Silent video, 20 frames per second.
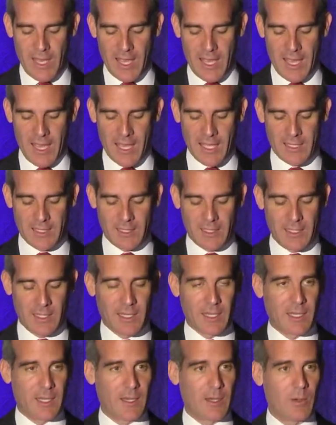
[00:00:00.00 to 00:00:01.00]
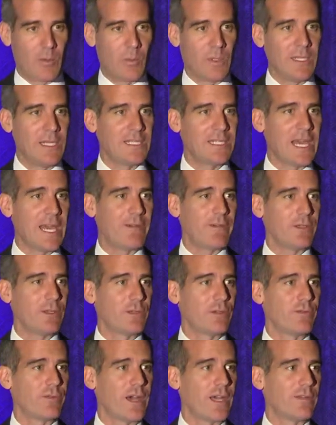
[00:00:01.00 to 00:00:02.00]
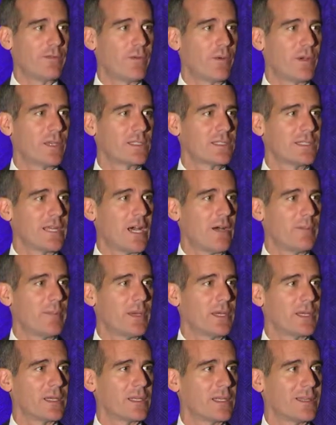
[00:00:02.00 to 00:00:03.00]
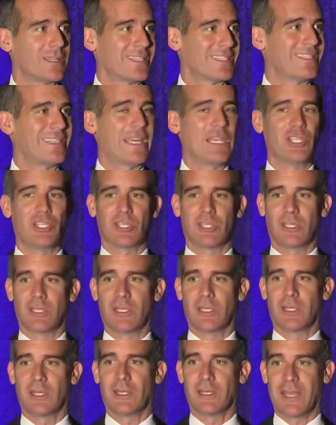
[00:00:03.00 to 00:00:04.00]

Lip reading: And we need to have a unified voice in helping this nation